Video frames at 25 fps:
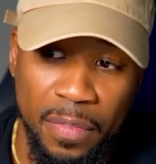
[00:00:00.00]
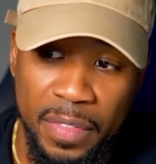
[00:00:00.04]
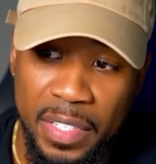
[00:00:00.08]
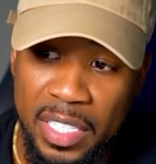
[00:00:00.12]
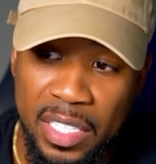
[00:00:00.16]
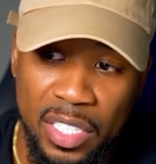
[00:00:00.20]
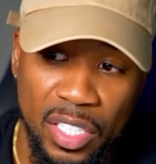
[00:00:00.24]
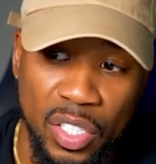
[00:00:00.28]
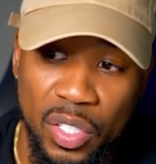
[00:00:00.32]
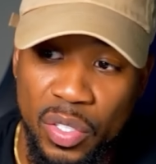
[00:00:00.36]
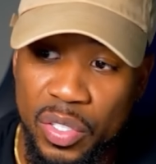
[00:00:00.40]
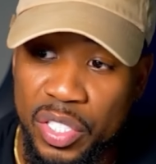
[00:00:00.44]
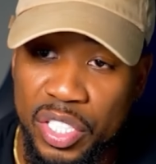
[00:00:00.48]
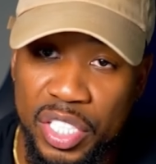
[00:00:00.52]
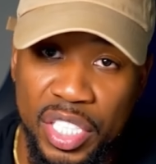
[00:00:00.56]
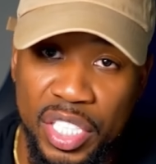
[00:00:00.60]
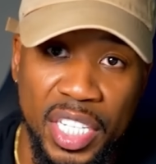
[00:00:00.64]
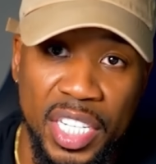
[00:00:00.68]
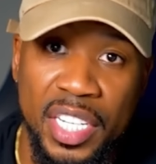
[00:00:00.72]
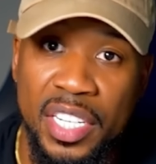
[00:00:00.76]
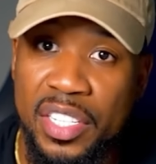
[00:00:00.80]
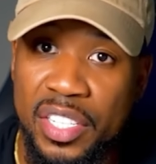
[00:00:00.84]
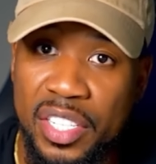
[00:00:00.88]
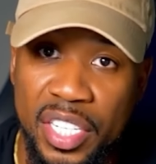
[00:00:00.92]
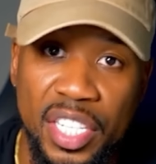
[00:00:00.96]
of these little
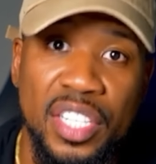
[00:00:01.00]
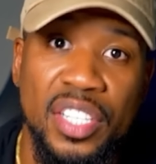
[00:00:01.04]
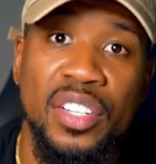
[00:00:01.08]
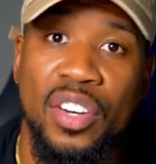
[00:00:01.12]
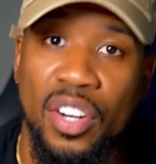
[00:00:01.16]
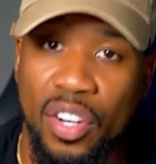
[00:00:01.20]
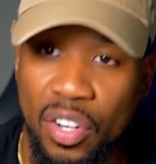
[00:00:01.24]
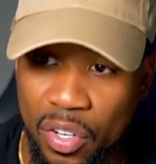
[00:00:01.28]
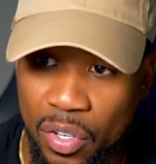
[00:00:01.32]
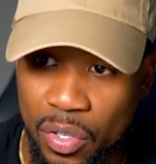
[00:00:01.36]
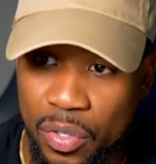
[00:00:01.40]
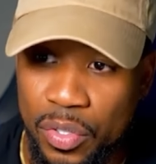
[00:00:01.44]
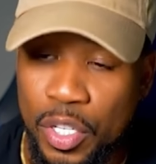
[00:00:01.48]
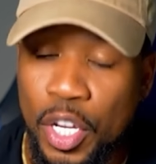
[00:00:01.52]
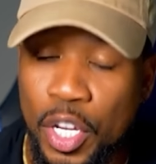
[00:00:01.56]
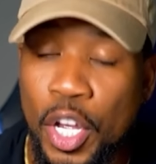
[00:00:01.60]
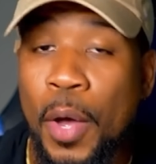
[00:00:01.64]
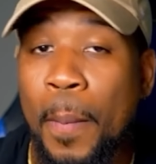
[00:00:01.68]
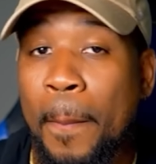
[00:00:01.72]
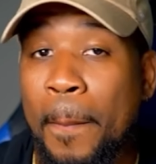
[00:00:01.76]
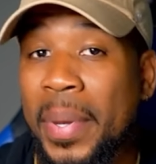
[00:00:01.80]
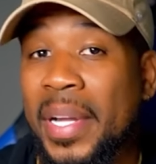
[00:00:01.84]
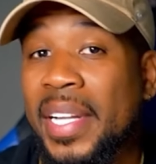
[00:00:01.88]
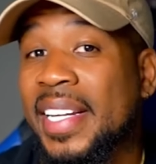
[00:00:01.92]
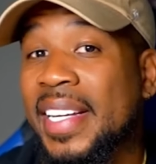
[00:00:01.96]
Gen Z girls
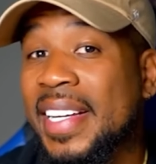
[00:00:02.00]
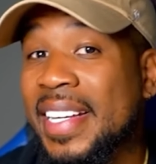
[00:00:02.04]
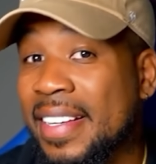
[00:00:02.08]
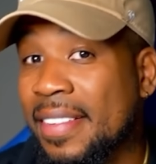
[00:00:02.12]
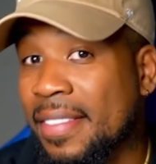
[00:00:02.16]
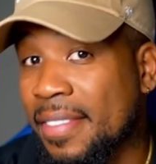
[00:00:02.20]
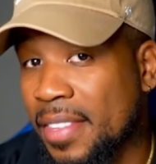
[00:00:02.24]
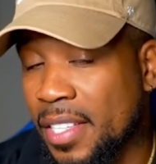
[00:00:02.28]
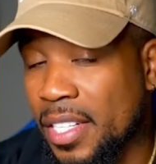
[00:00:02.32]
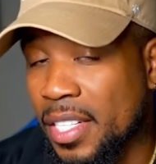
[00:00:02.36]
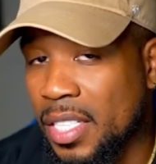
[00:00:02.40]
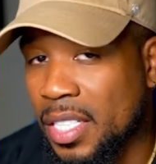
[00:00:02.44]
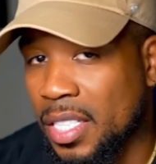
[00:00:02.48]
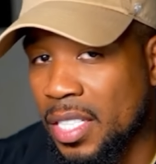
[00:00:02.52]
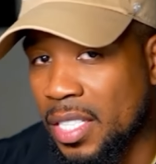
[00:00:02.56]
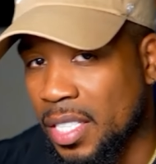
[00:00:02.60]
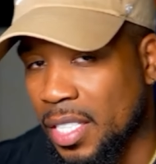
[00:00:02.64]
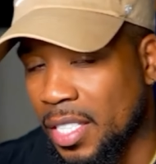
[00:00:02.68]
believe this